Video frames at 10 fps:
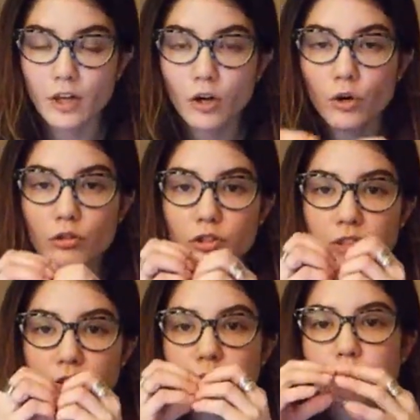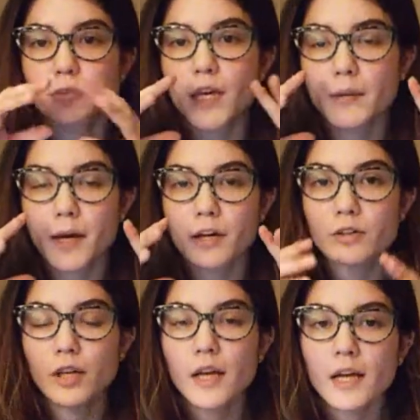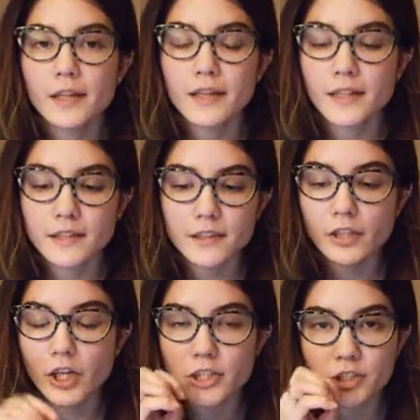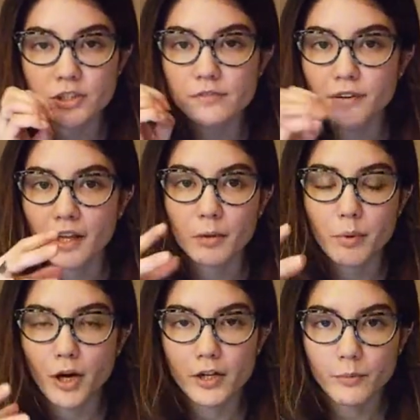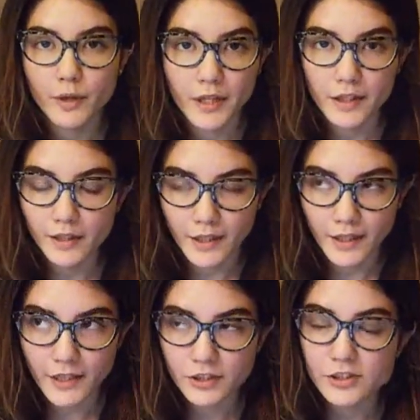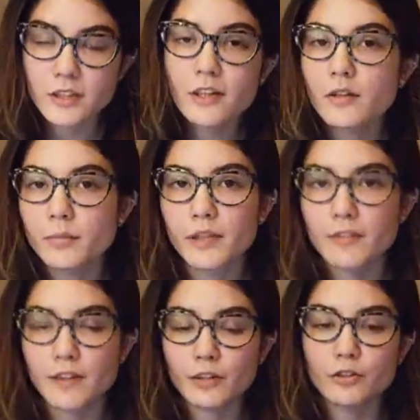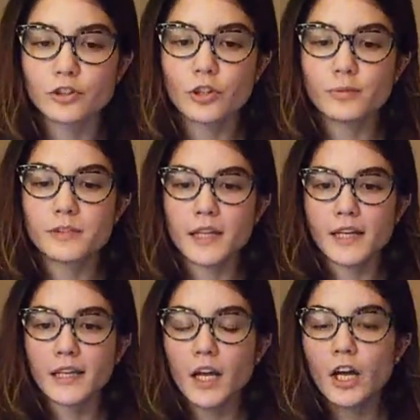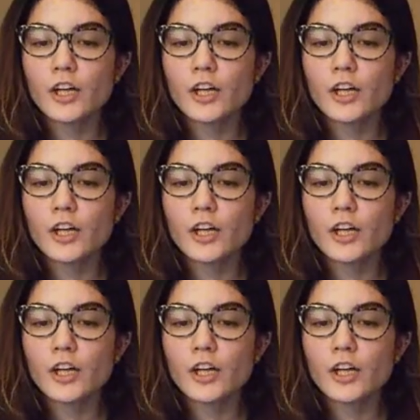A hole just came out, like the yarn just fell apart with it. Like I just couldn't believe it. It was so upsetting.